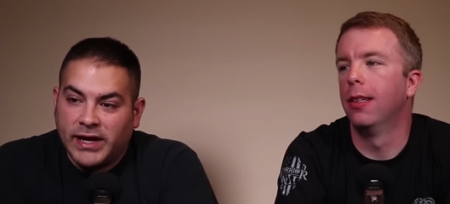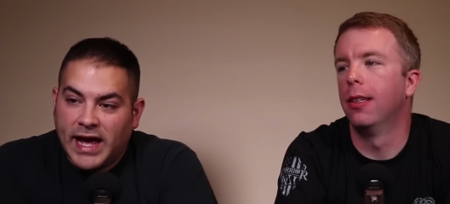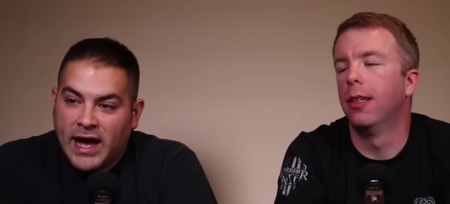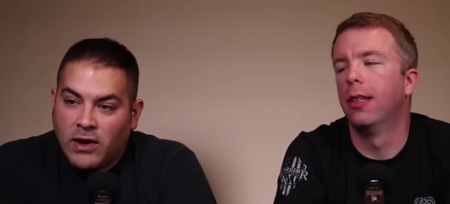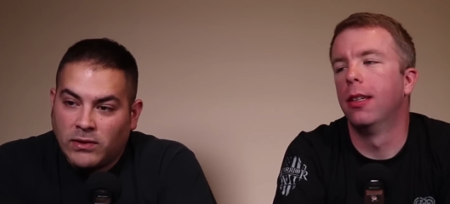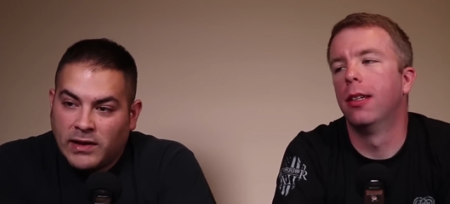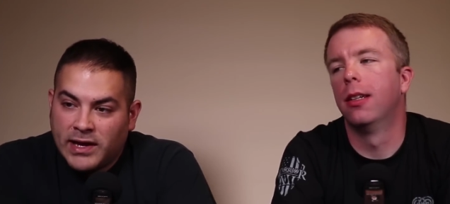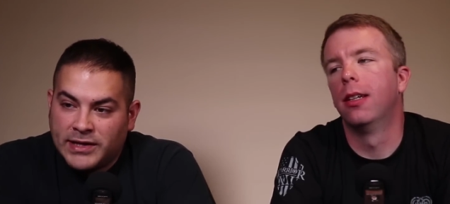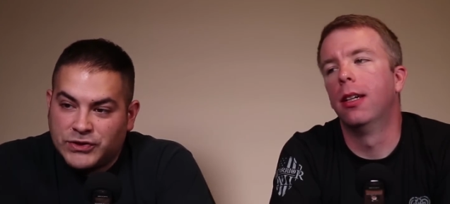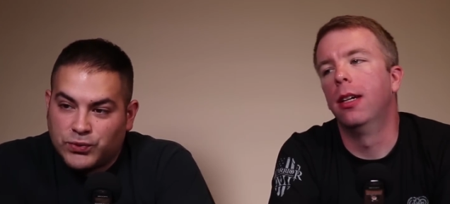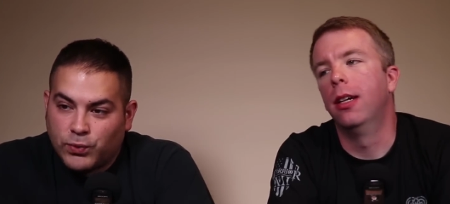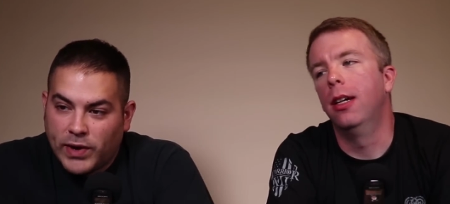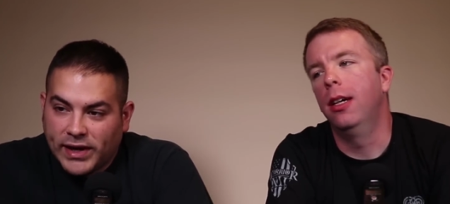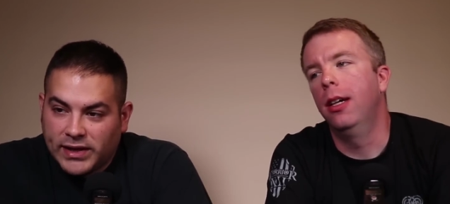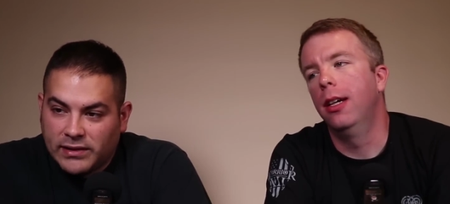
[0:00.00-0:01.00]
Speaker 1: and it outlines
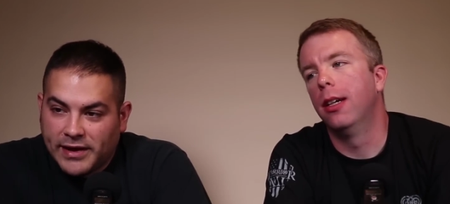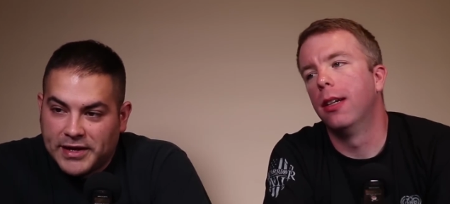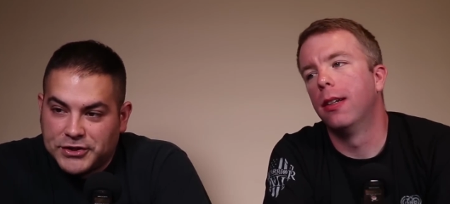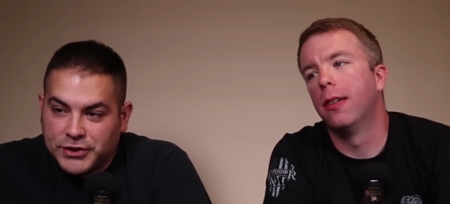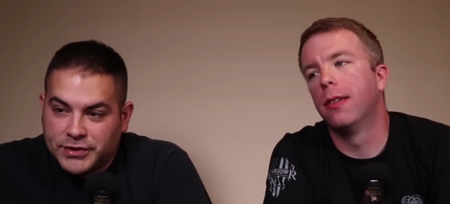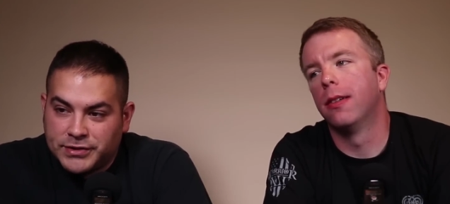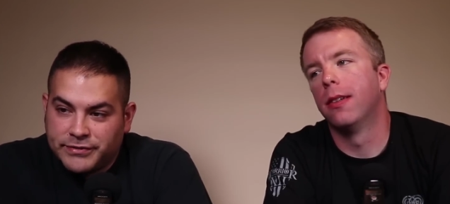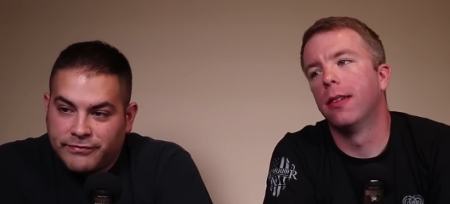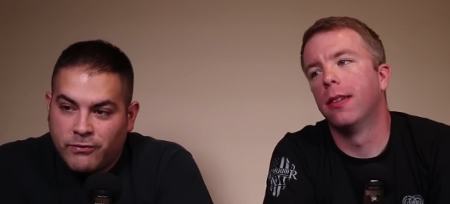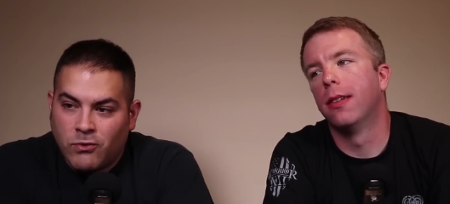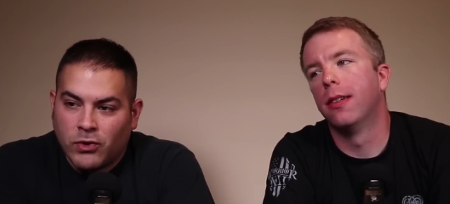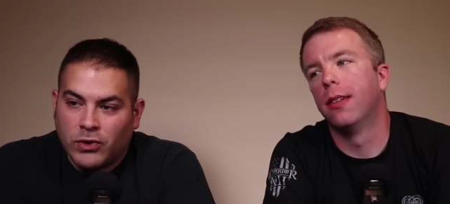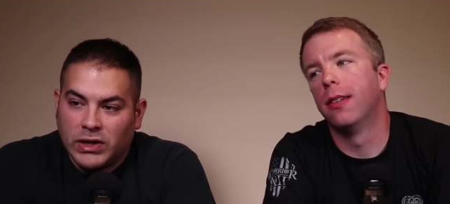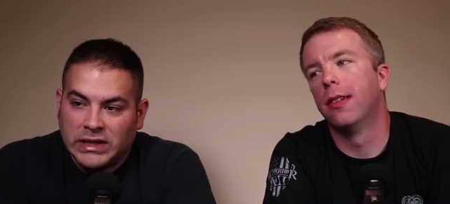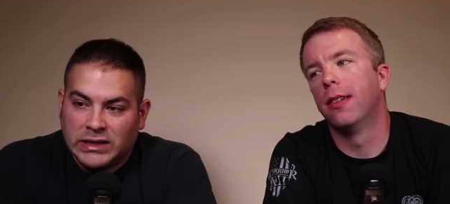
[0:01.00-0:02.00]
regulations
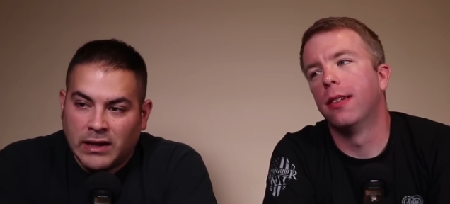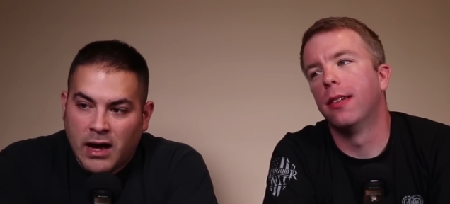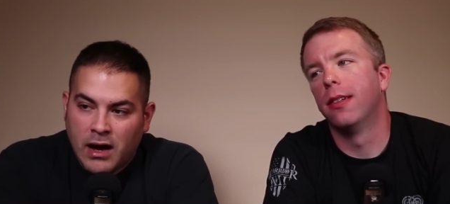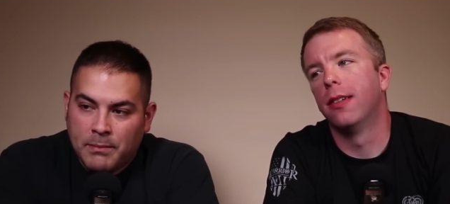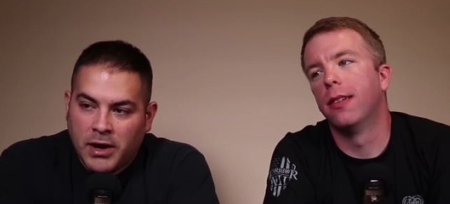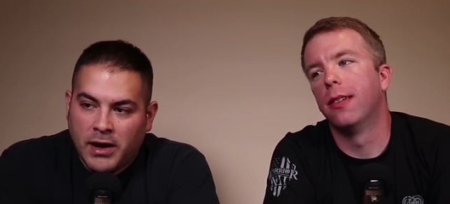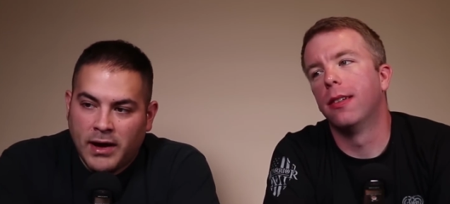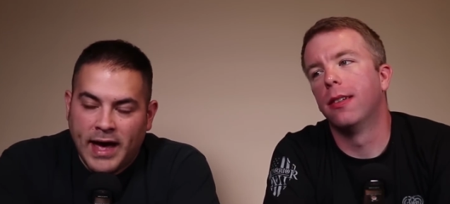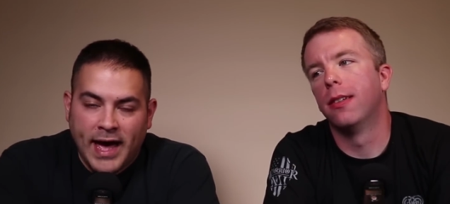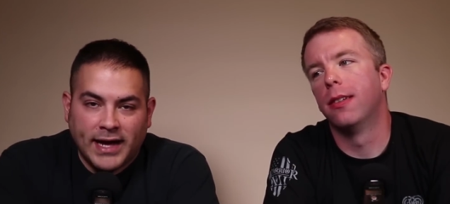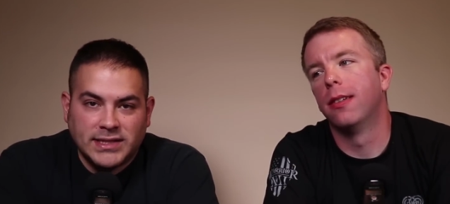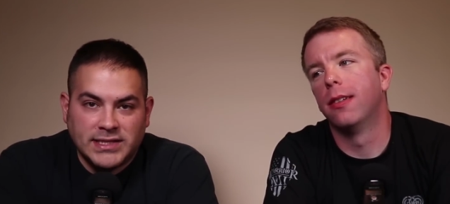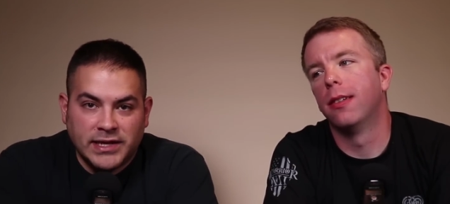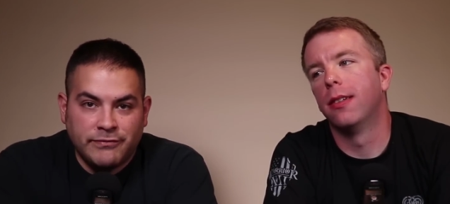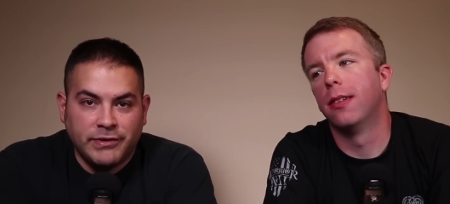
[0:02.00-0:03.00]
for llama
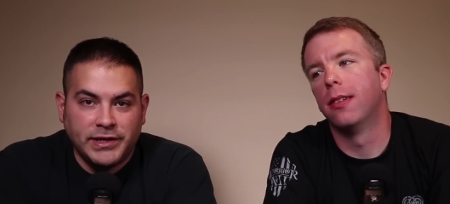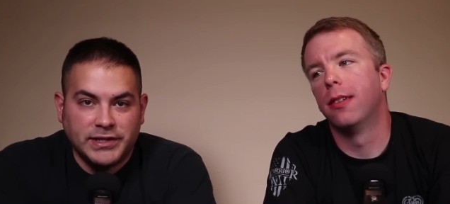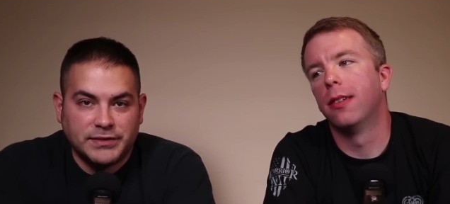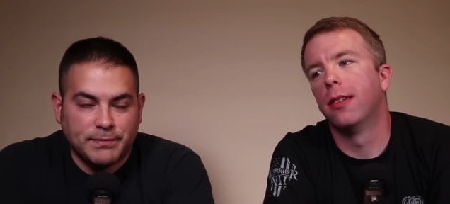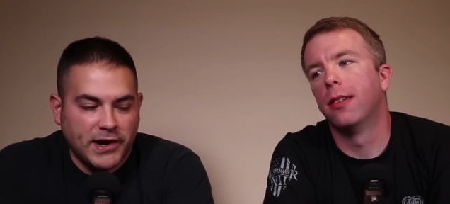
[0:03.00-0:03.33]
activity